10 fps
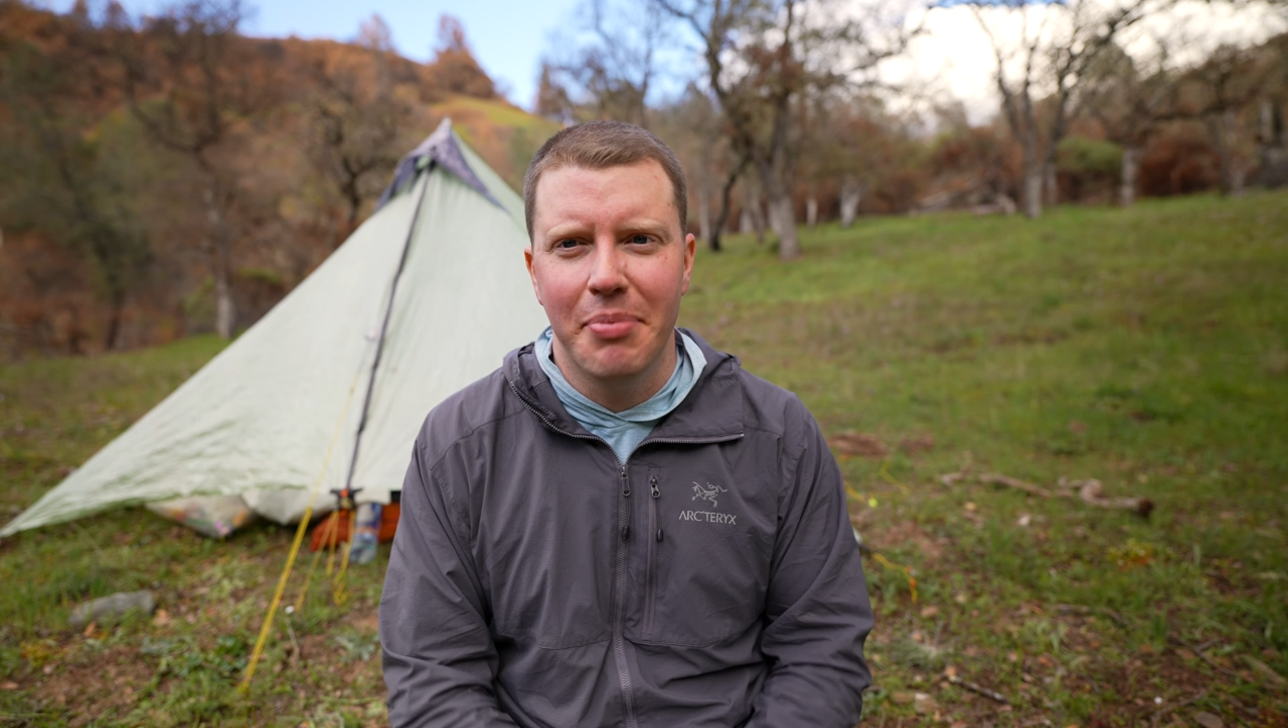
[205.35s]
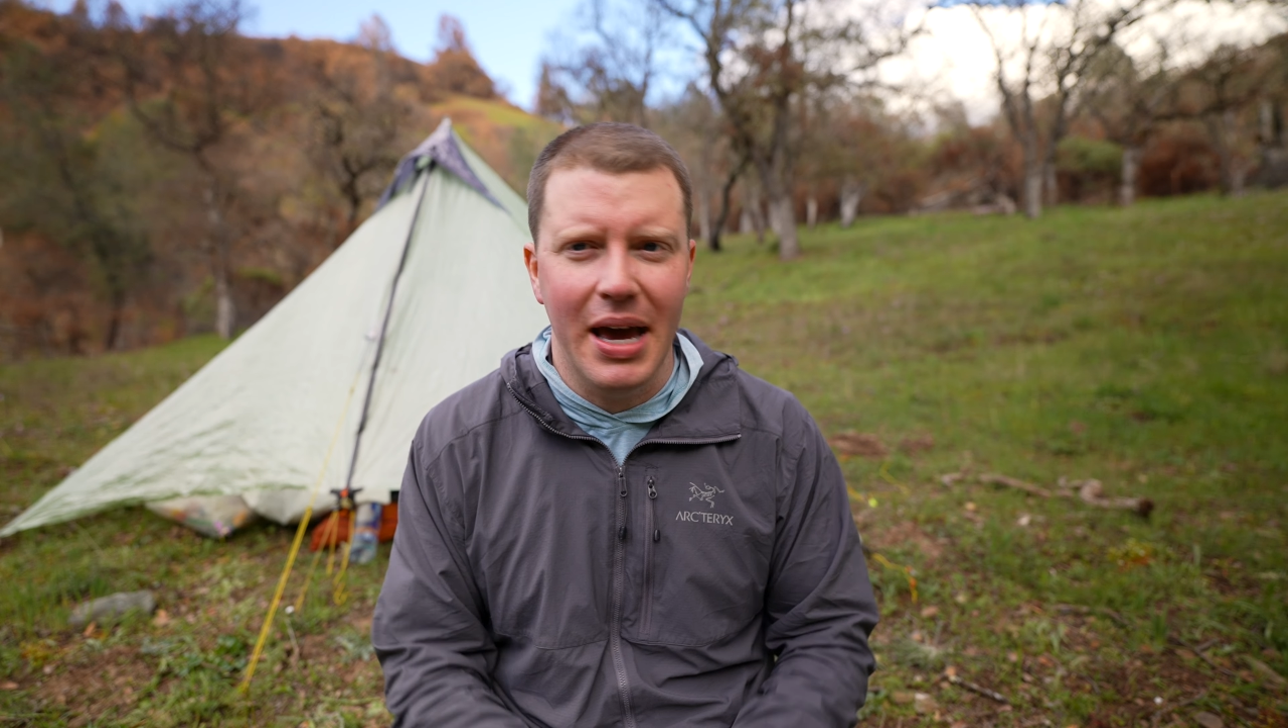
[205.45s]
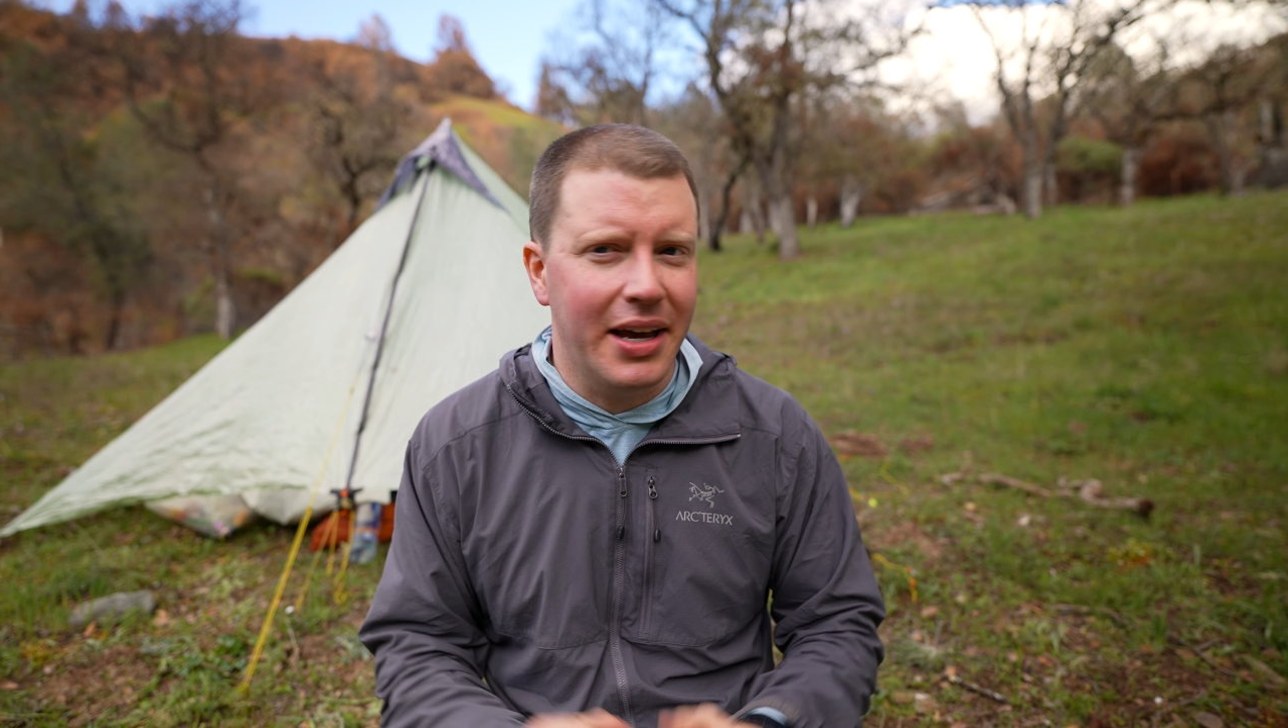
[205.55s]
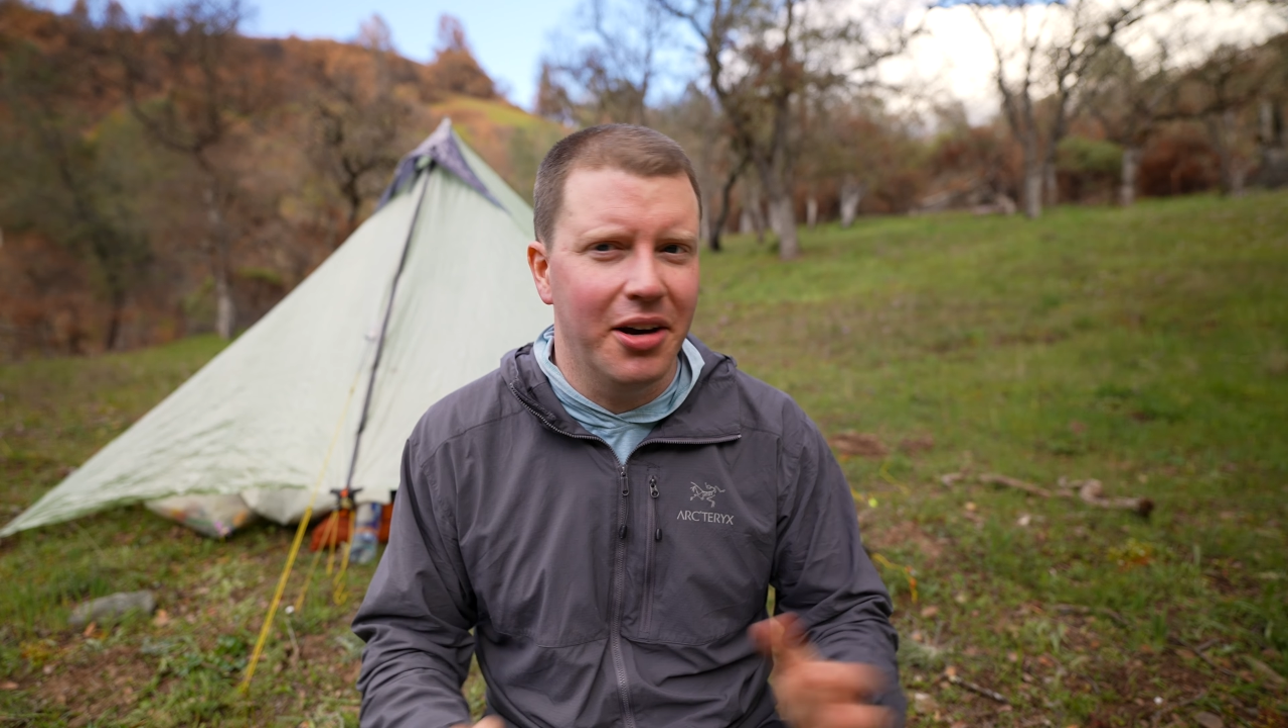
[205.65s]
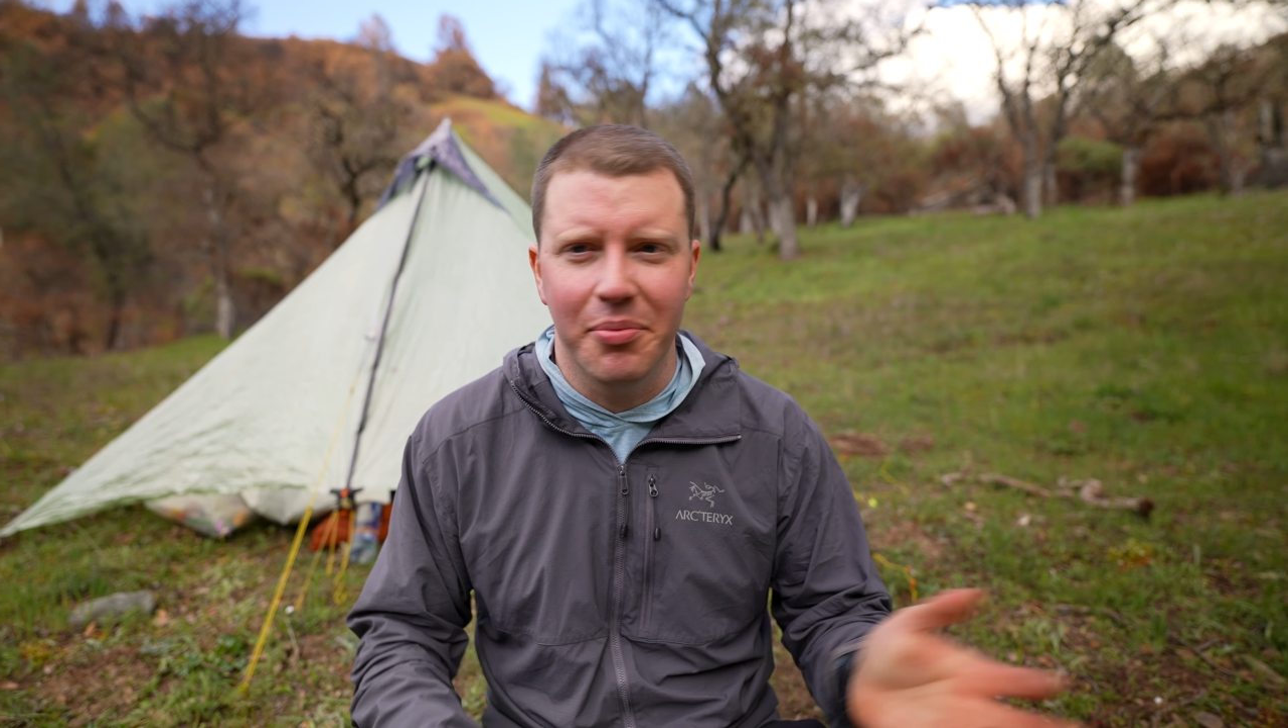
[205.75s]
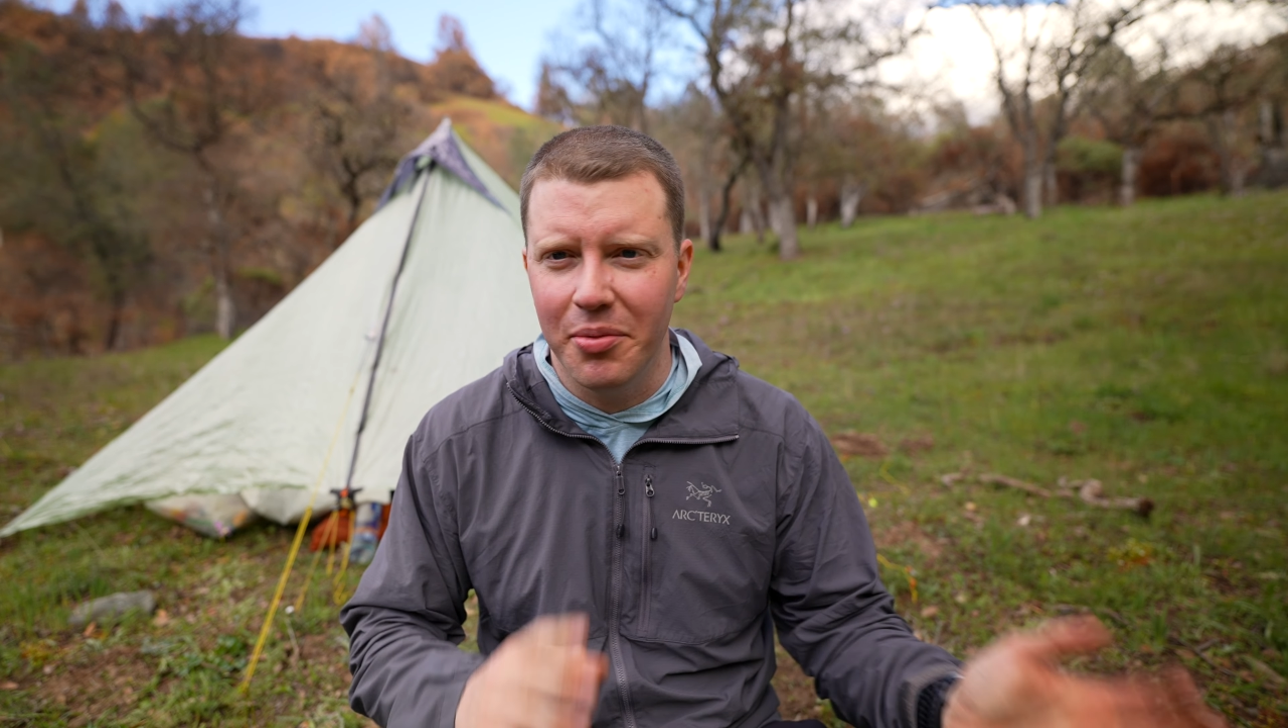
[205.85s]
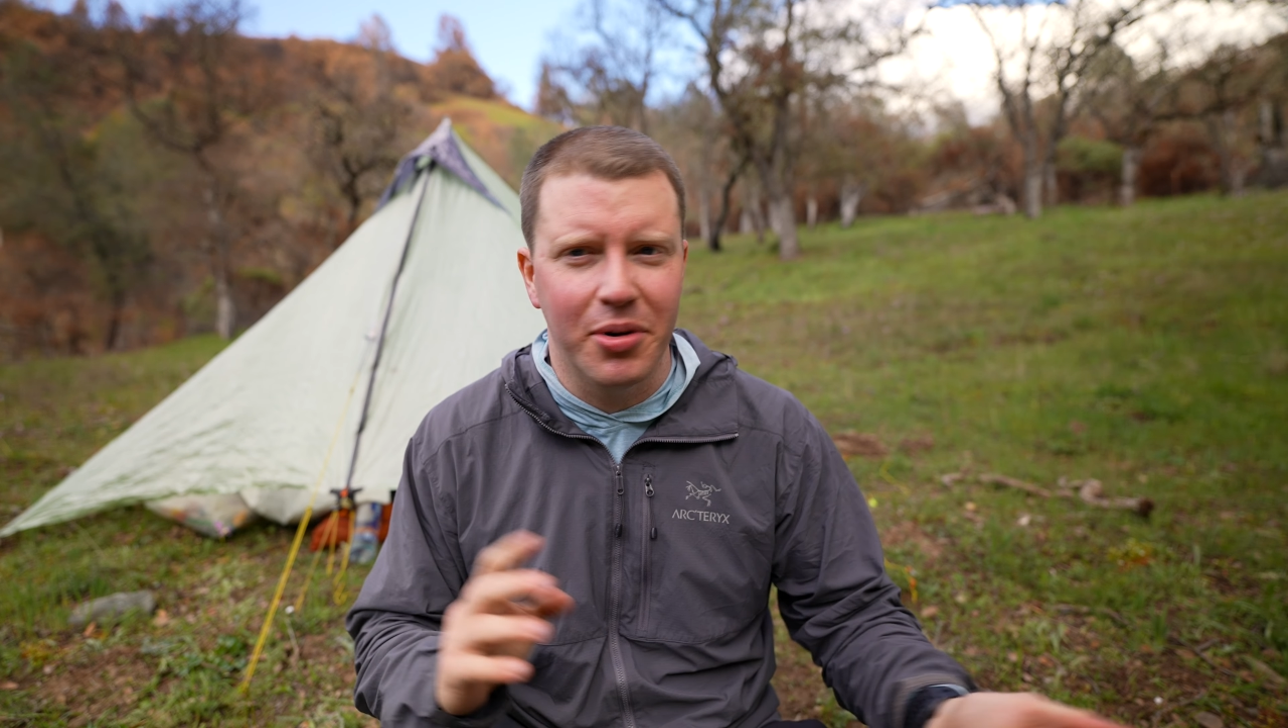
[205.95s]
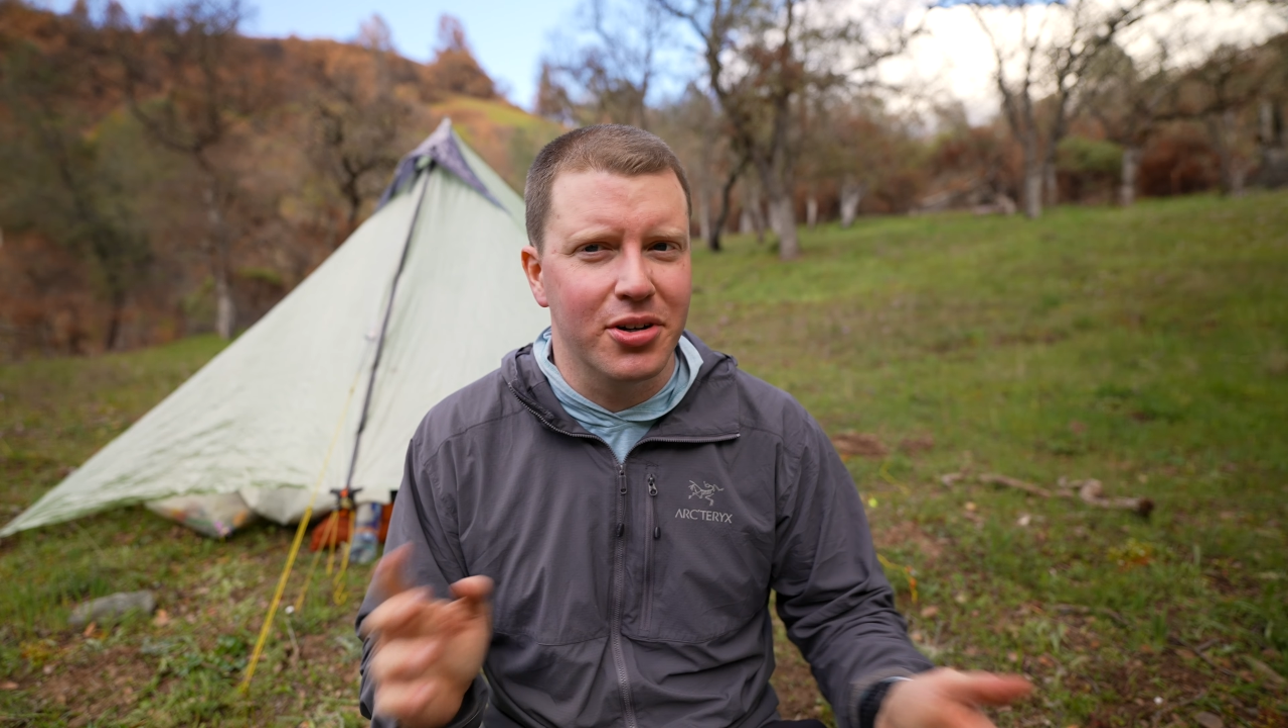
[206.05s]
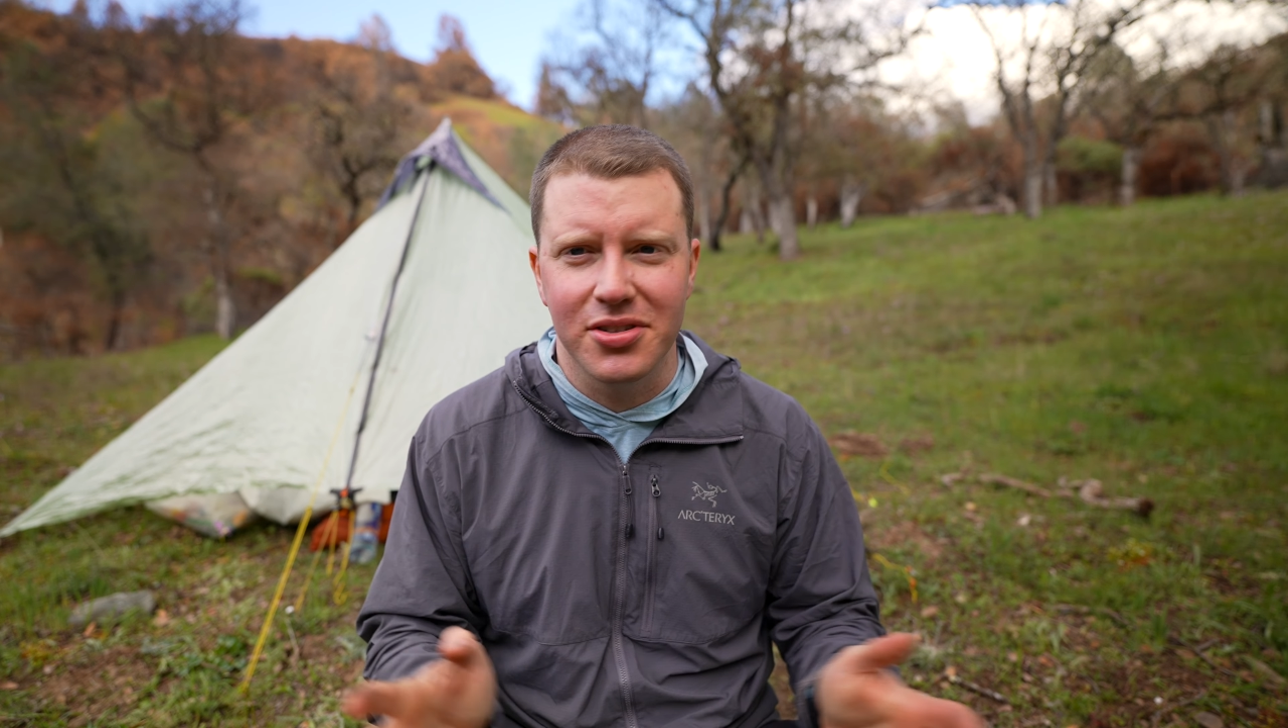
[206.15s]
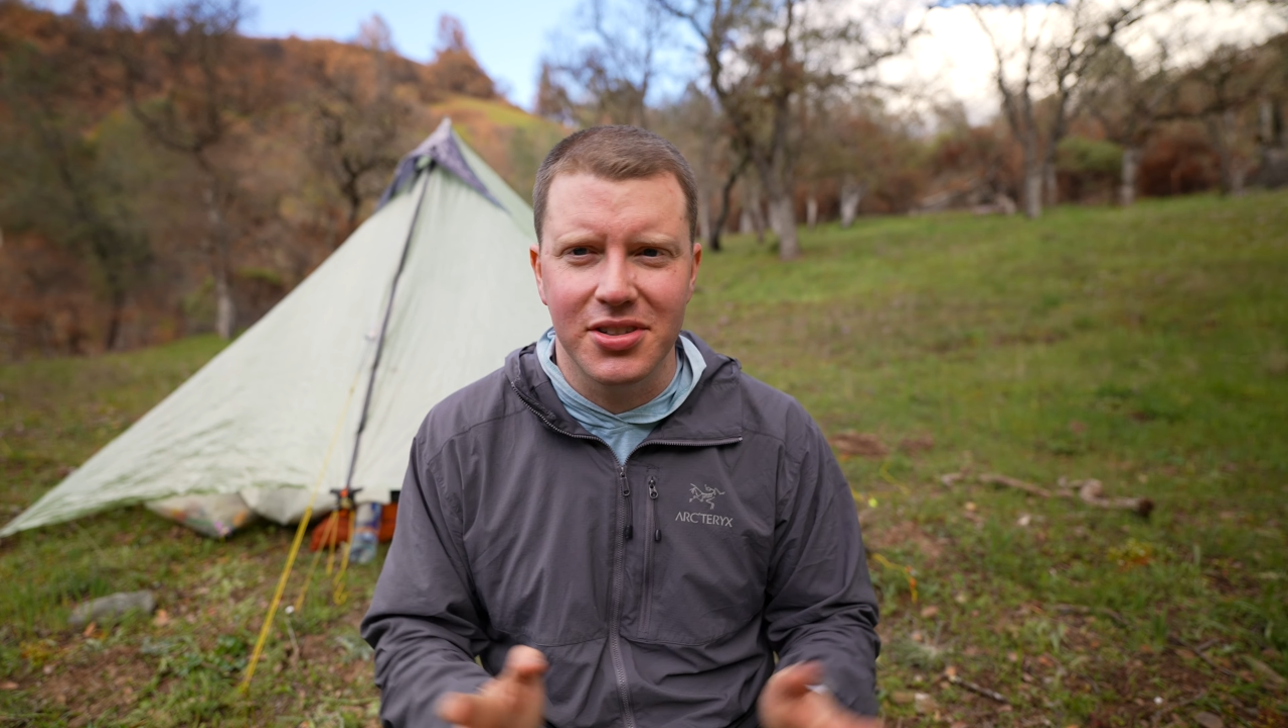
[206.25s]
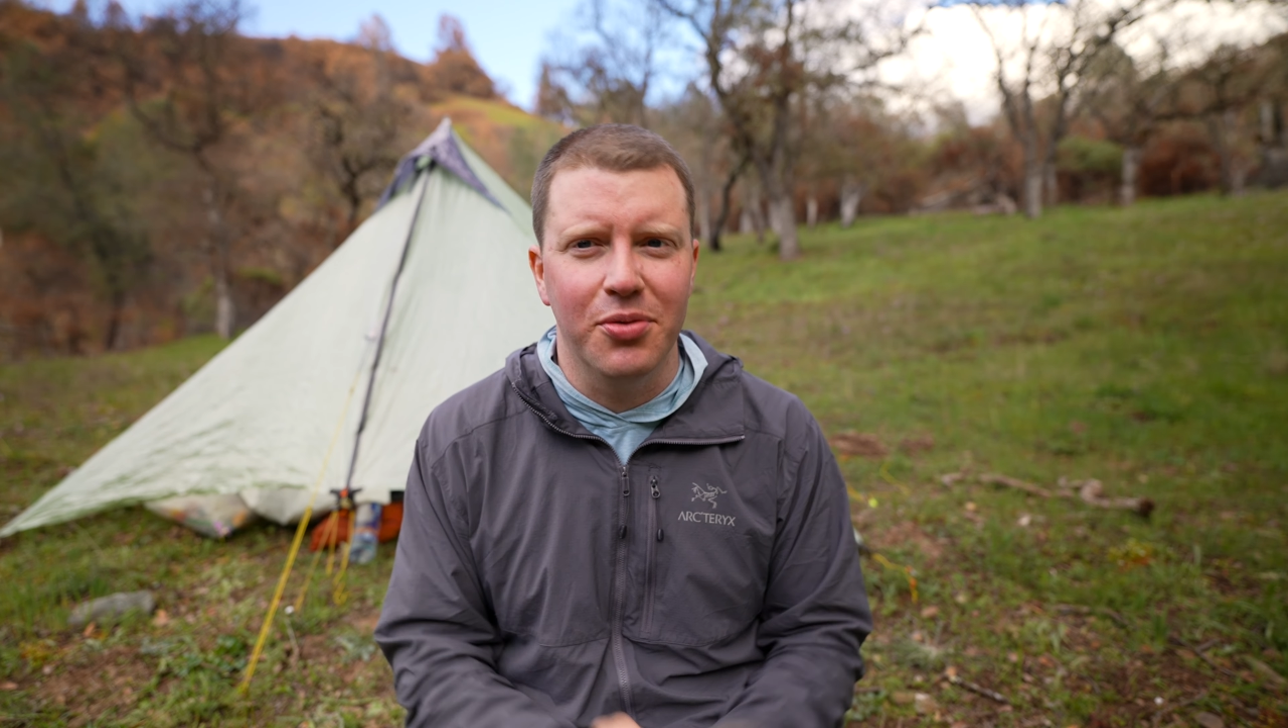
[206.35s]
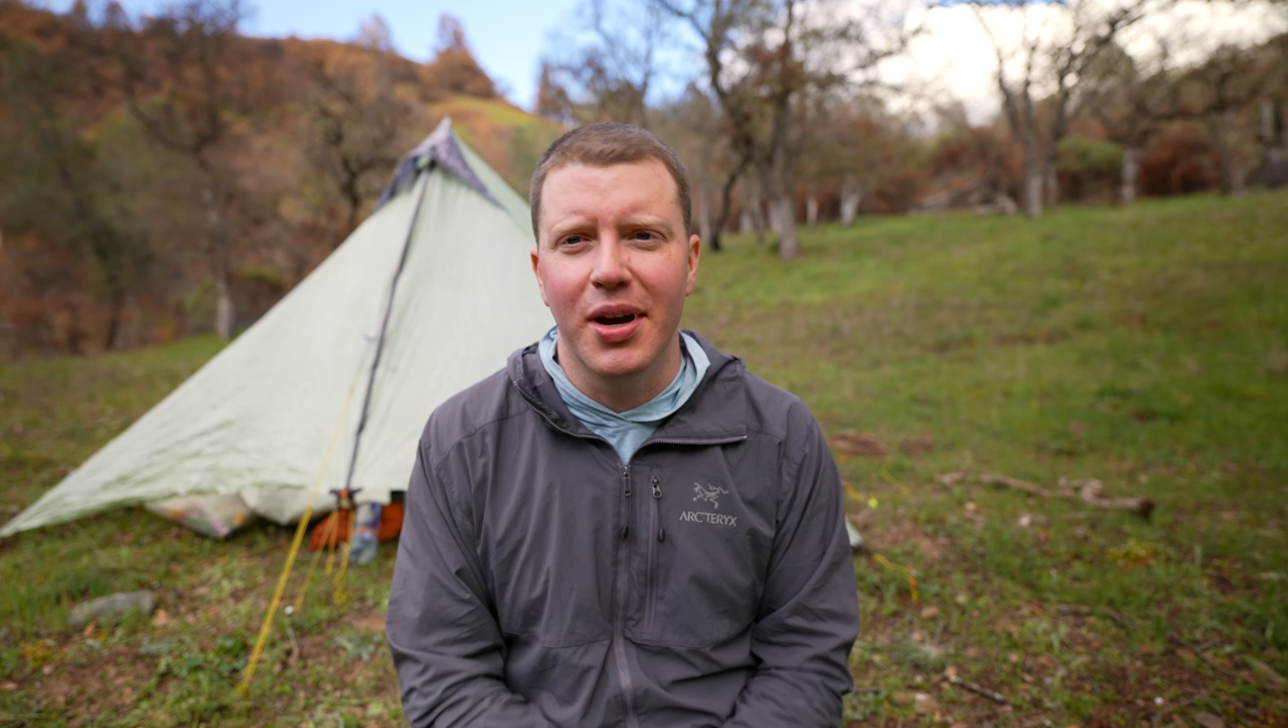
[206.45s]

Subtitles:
backup emergency